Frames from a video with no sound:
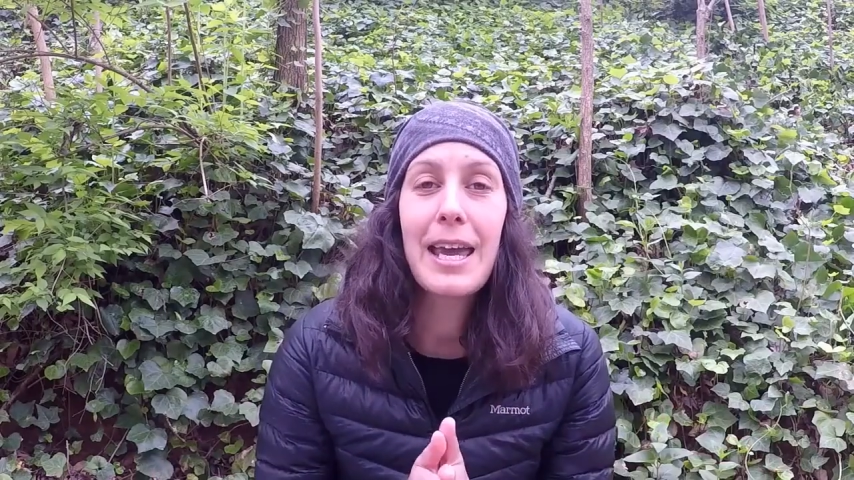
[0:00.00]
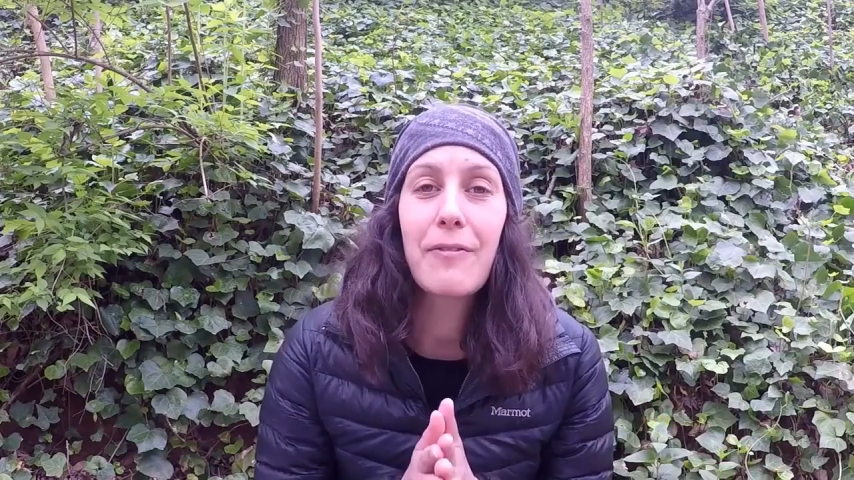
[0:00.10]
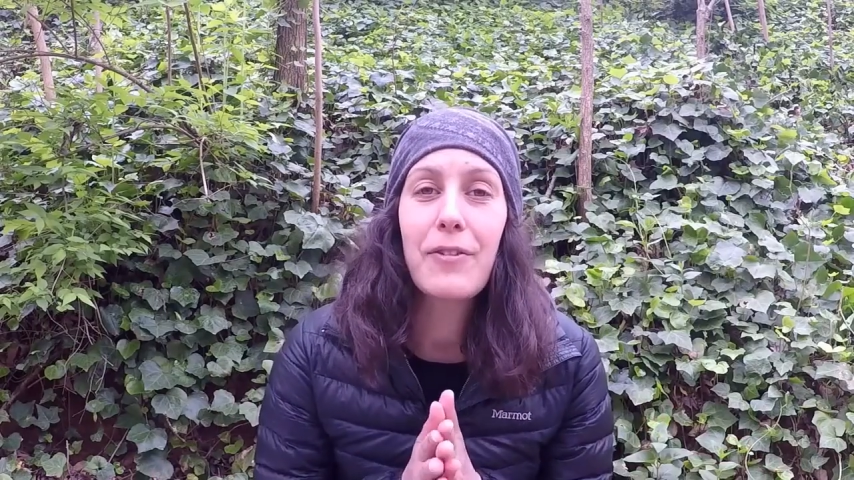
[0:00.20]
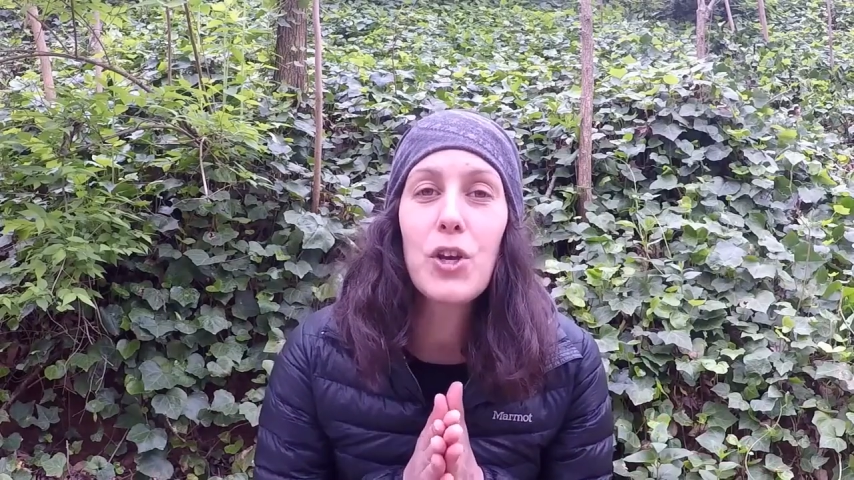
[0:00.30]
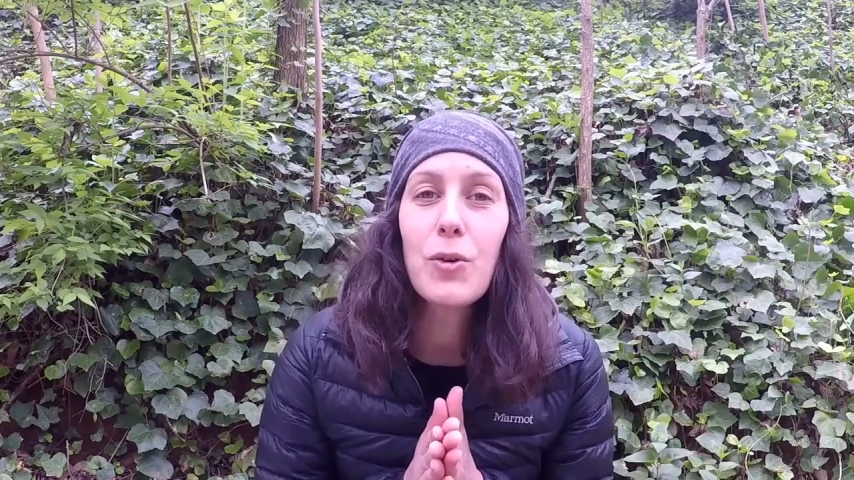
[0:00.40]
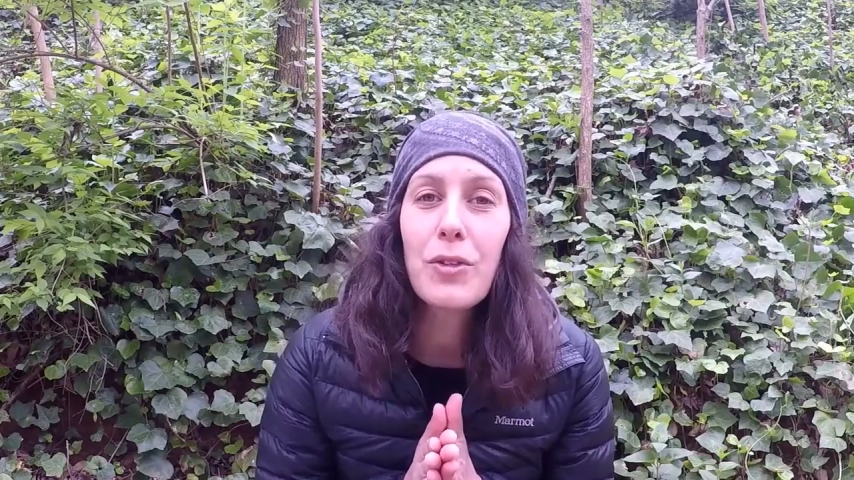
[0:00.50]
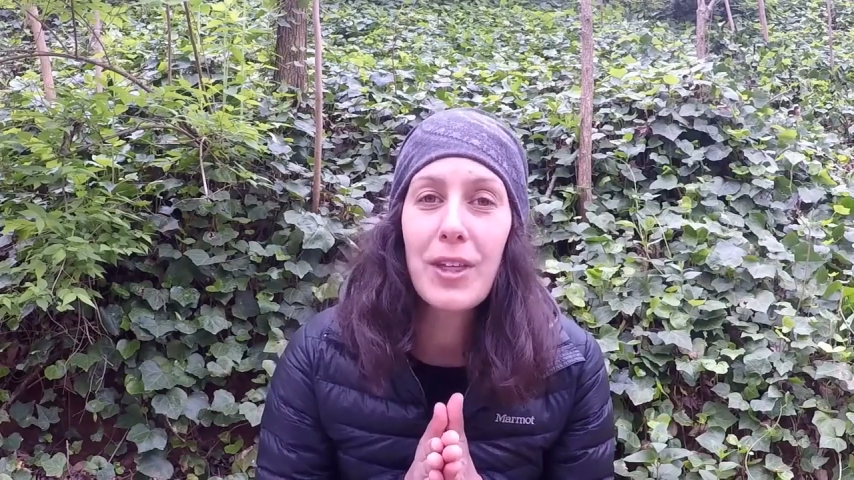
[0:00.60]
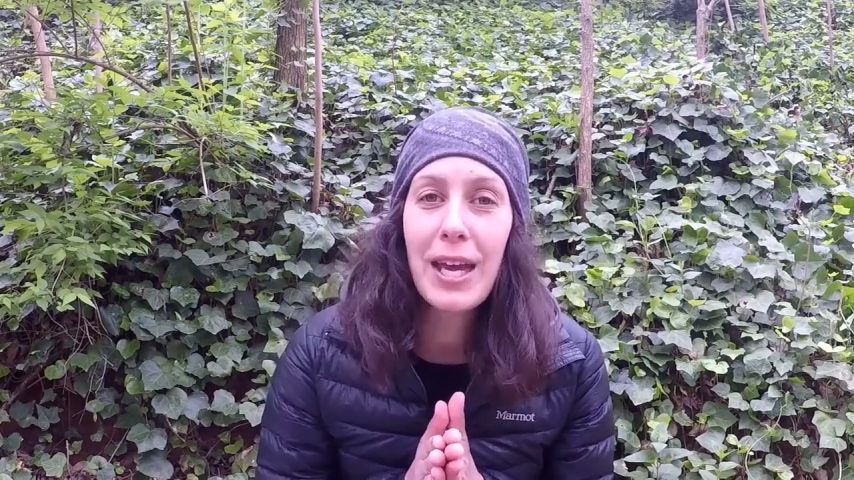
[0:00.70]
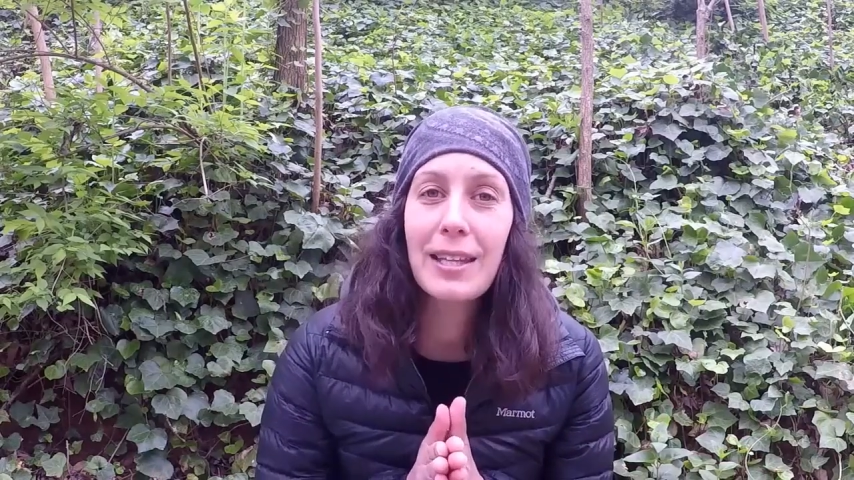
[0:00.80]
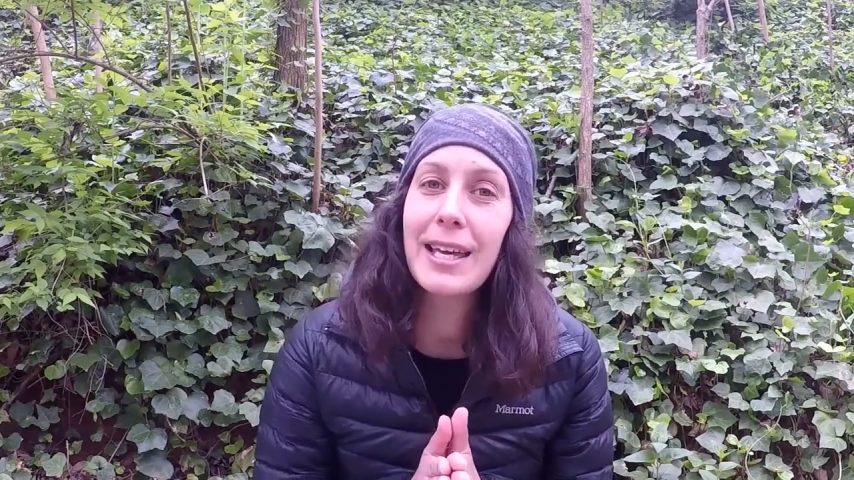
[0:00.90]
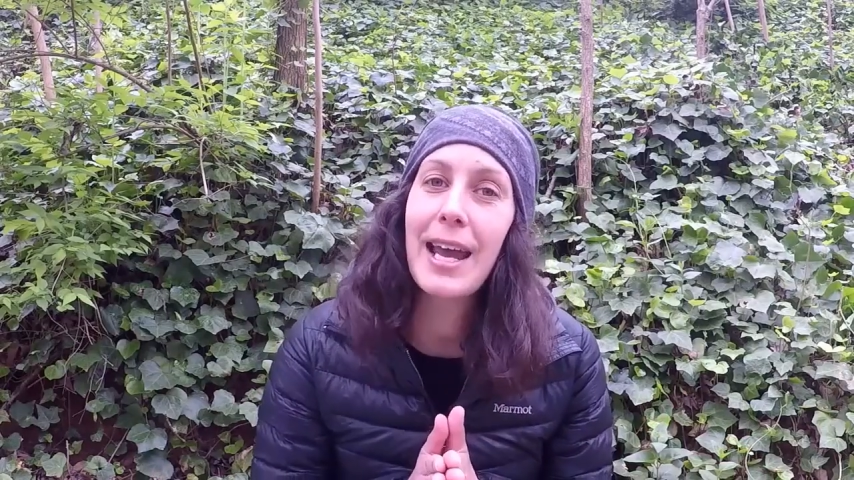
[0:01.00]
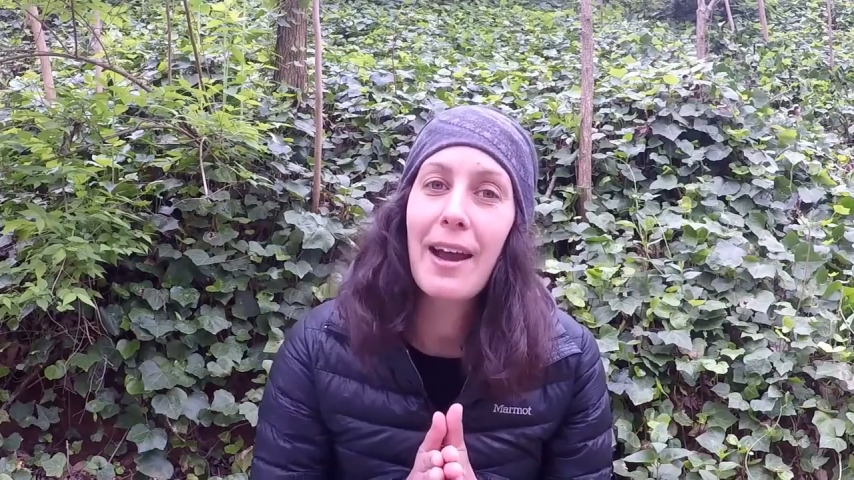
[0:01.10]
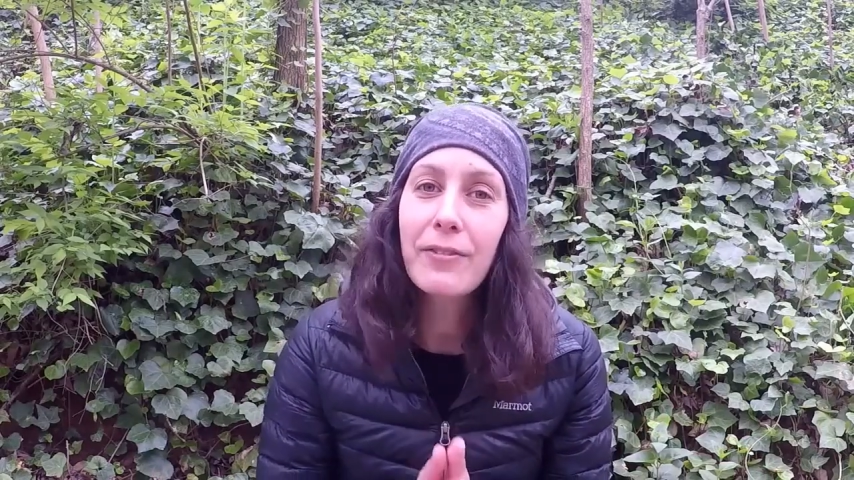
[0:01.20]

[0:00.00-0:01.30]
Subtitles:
If you think that